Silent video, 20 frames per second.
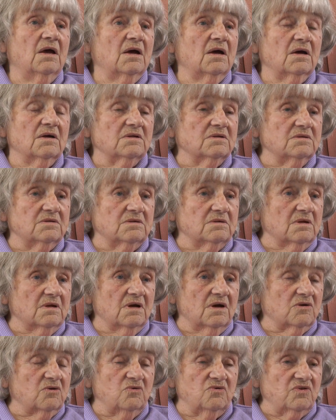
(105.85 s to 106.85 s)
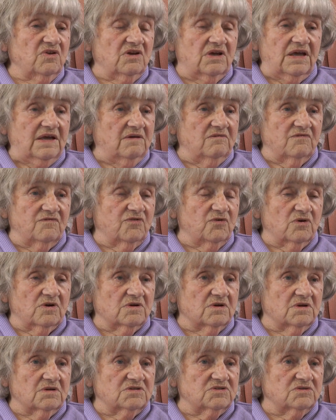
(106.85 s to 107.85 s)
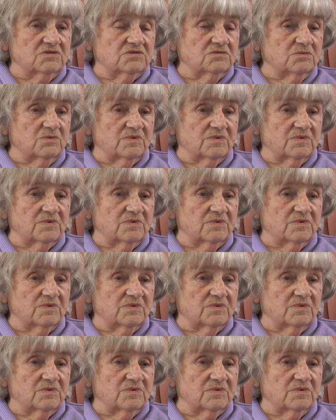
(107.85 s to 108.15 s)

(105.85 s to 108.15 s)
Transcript: And I couldn't account for it, so I thought,